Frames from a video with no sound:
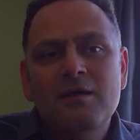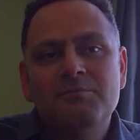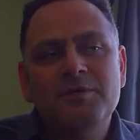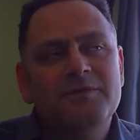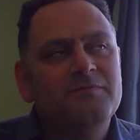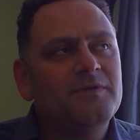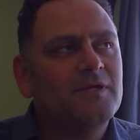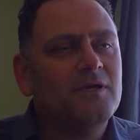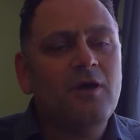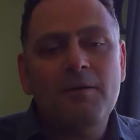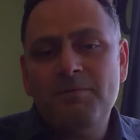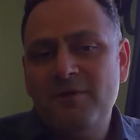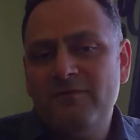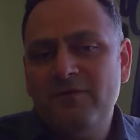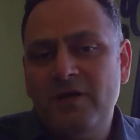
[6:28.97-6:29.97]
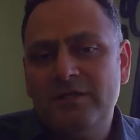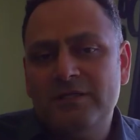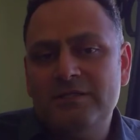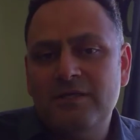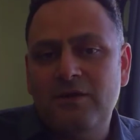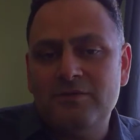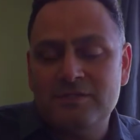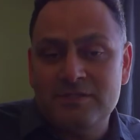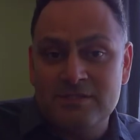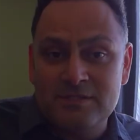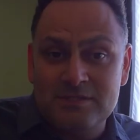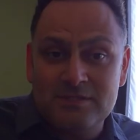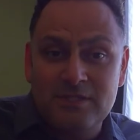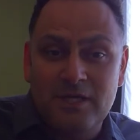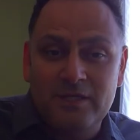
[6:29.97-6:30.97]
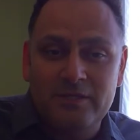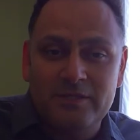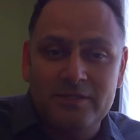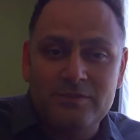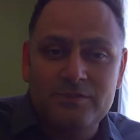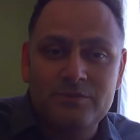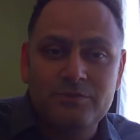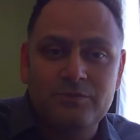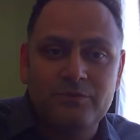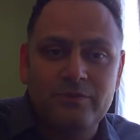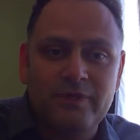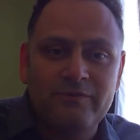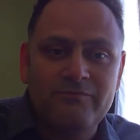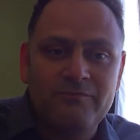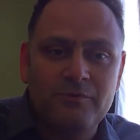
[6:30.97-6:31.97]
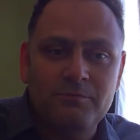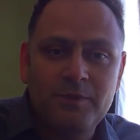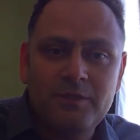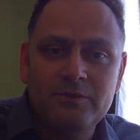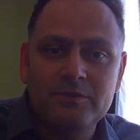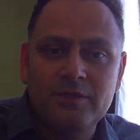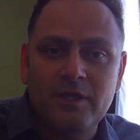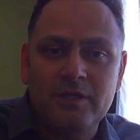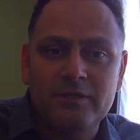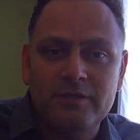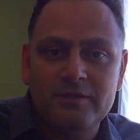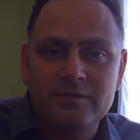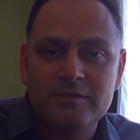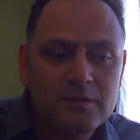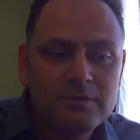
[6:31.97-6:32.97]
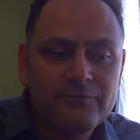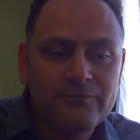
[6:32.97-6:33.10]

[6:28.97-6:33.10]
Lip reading: between a couple of $100,000 to a few $1,000,000.